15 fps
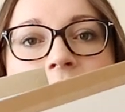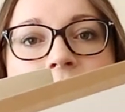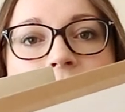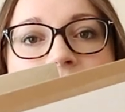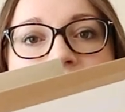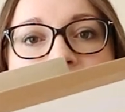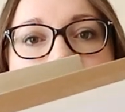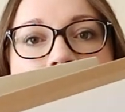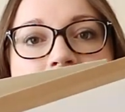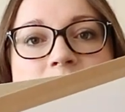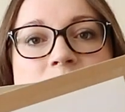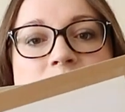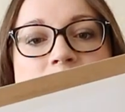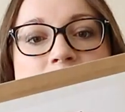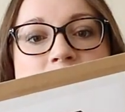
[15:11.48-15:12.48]
I like
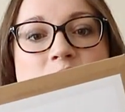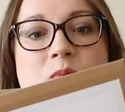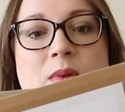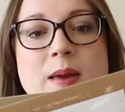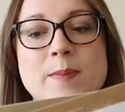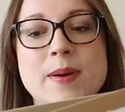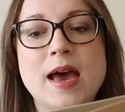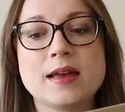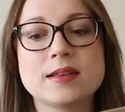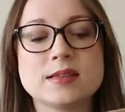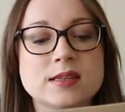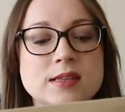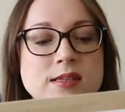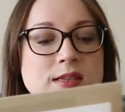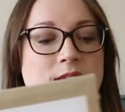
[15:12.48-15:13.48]
to store my
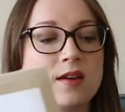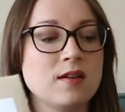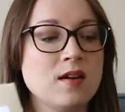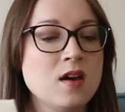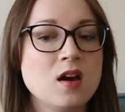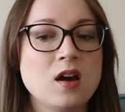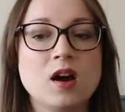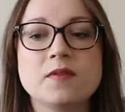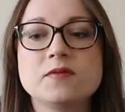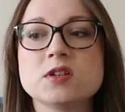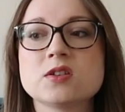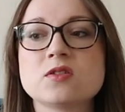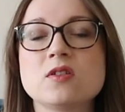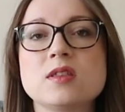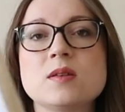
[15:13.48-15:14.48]
patterns. So I've
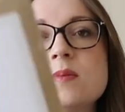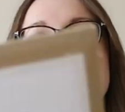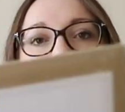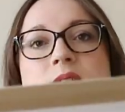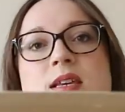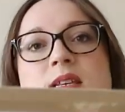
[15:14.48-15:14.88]
just got them in